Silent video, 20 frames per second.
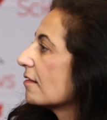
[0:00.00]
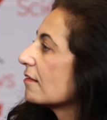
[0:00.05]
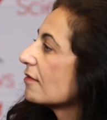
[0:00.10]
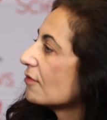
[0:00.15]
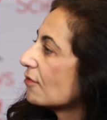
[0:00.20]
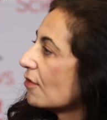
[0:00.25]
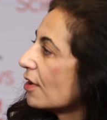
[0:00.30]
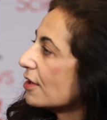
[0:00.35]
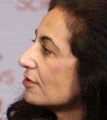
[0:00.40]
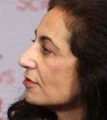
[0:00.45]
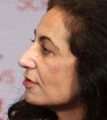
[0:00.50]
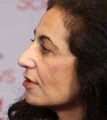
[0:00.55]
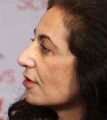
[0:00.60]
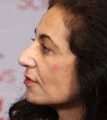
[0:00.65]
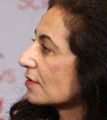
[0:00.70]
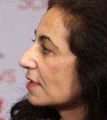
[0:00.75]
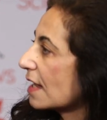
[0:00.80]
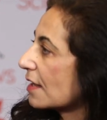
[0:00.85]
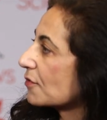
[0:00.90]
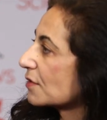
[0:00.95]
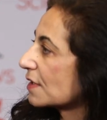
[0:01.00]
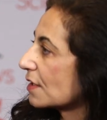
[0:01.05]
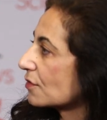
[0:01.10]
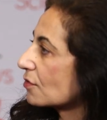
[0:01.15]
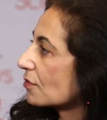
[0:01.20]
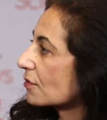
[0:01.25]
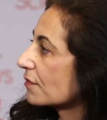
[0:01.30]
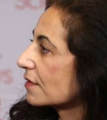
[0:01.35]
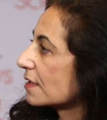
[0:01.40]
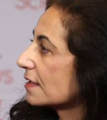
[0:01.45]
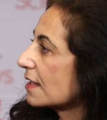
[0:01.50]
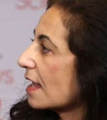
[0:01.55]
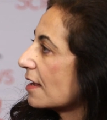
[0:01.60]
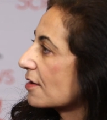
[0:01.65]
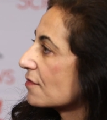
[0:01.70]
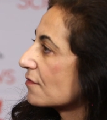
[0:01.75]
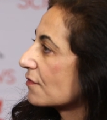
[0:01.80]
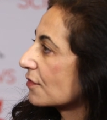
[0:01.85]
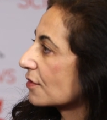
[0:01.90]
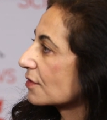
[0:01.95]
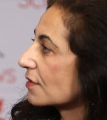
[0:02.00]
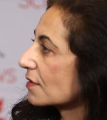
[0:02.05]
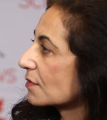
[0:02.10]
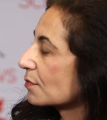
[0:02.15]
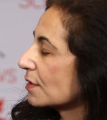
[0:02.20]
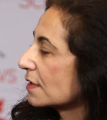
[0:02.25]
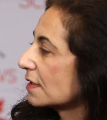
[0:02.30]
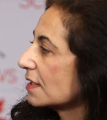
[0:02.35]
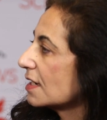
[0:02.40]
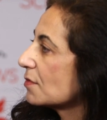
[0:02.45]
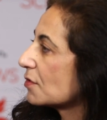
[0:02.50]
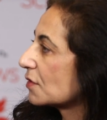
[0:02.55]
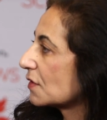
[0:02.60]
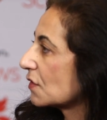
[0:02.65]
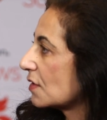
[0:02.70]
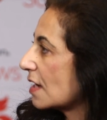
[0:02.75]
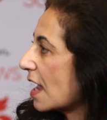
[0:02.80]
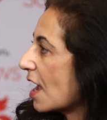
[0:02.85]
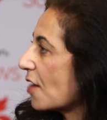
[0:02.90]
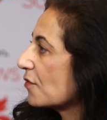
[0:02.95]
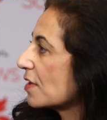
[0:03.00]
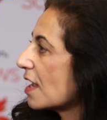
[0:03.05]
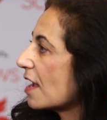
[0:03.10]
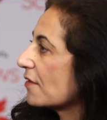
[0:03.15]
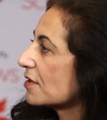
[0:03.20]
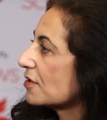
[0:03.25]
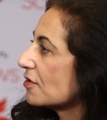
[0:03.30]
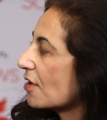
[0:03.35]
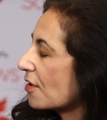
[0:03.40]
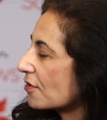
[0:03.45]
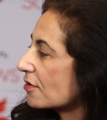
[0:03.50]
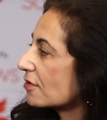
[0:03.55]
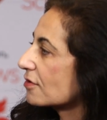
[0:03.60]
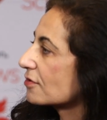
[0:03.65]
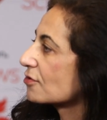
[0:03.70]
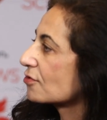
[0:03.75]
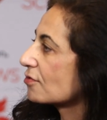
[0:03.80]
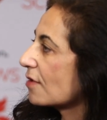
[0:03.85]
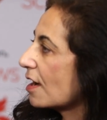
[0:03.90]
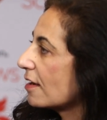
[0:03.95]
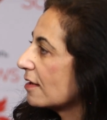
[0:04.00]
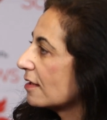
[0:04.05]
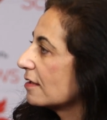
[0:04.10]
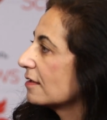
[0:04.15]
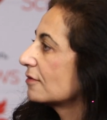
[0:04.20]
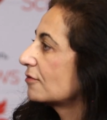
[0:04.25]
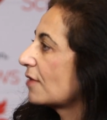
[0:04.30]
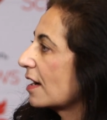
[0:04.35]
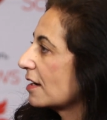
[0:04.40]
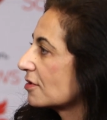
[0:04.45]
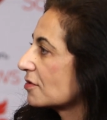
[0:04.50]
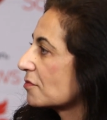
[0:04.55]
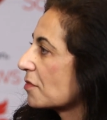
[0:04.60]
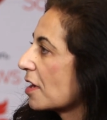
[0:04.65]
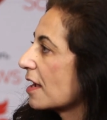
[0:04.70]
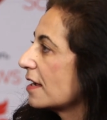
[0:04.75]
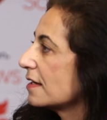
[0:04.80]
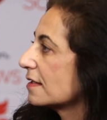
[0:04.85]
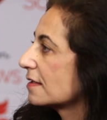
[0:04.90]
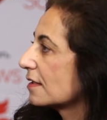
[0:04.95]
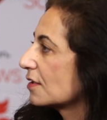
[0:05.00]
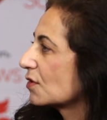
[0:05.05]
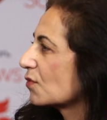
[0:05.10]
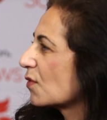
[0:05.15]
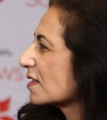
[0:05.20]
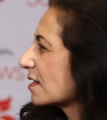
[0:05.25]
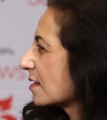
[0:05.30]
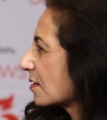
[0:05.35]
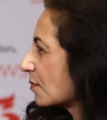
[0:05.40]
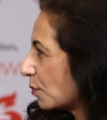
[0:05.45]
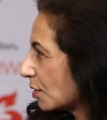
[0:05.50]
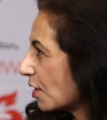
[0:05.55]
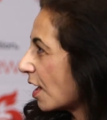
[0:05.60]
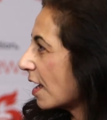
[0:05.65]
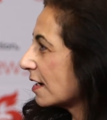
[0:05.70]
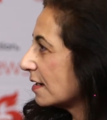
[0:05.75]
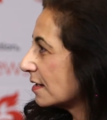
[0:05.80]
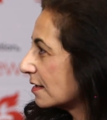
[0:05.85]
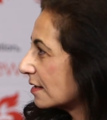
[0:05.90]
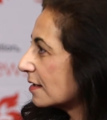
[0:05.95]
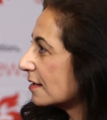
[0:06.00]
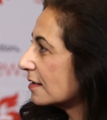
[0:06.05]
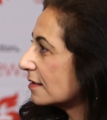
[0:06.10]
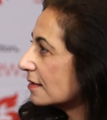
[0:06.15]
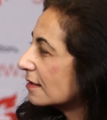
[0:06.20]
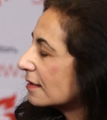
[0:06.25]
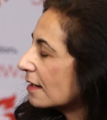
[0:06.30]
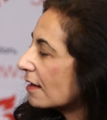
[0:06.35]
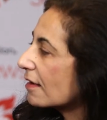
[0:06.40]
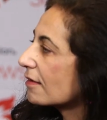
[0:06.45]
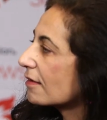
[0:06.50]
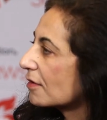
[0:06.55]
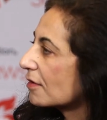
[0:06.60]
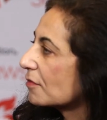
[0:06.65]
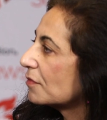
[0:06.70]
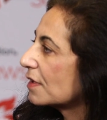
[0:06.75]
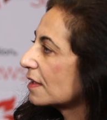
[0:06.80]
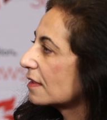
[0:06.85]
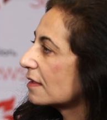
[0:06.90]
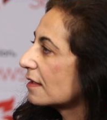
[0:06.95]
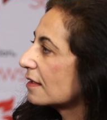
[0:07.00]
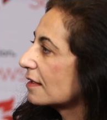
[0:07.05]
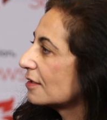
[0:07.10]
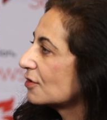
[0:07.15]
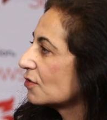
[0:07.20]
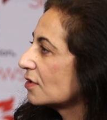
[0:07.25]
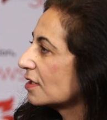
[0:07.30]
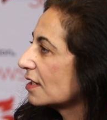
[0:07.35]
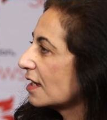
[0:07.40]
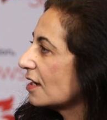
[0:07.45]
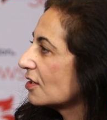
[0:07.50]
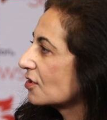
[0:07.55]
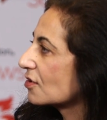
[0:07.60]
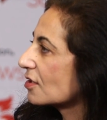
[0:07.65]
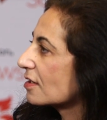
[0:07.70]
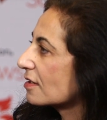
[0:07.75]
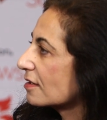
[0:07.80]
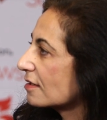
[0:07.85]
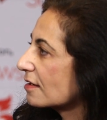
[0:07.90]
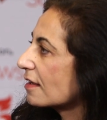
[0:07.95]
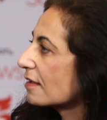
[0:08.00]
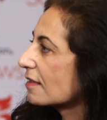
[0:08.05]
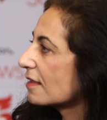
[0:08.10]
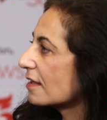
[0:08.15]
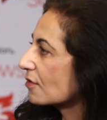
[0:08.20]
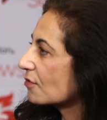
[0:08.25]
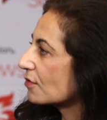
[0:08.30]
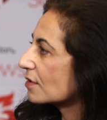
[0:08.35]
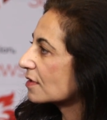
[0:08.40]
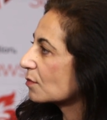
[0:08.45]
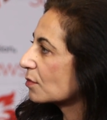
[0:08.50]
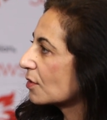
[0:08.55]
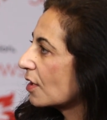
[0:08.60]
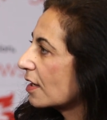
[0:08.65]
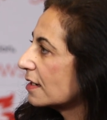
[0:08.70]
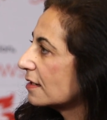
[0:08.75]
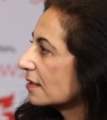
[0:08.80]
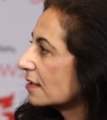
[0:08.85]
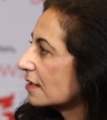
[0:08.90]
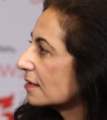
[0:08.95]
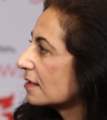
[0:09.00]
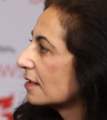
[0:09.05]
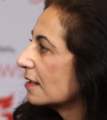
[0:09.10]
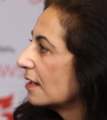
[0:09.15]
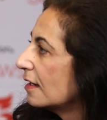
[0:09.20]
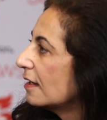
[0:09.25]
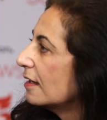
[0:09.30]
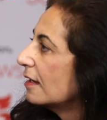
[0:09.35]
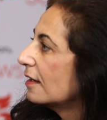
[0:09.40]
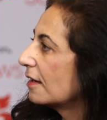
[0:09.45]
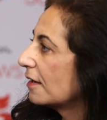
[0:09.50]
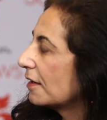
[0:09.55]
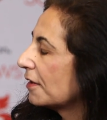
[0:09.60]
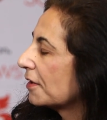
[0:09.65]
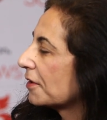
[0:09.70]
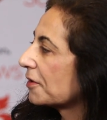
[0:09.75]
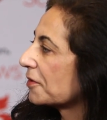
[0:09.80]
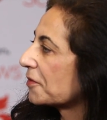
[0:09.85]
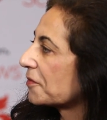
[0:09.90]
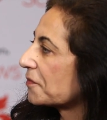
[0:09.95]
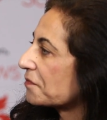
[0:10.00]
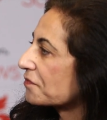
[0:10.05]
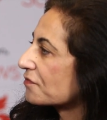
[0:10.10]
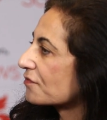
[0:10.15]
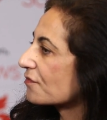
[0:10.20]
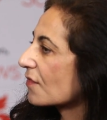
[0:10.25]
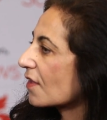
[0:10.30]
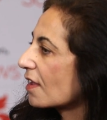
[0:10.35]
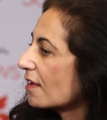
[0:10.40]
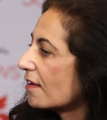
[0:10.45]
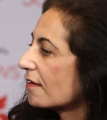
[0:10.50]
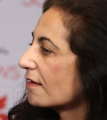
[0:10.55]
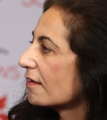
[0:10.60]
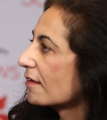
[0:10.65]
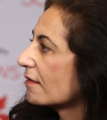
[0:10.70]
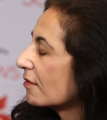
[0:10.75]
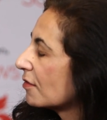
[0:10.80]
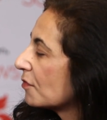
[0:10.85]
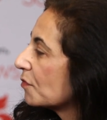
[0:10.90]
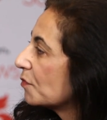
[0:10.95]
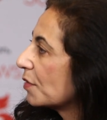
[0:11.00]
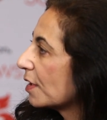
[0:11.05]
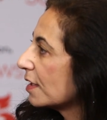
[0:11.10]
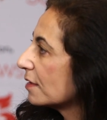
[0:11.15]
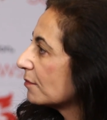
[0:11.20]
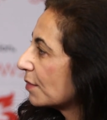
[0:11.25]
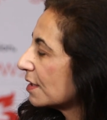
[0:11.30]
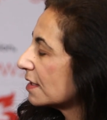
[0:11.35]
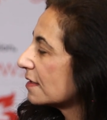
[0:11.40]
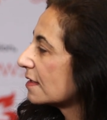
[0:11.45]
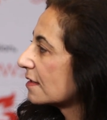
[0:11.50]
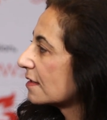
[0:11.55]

one dose that was atorvastatin versus placebo. So now we have another trial randomized. It wasn't blinded, but the adjudication, I think, was blinded. Mm-hmm. But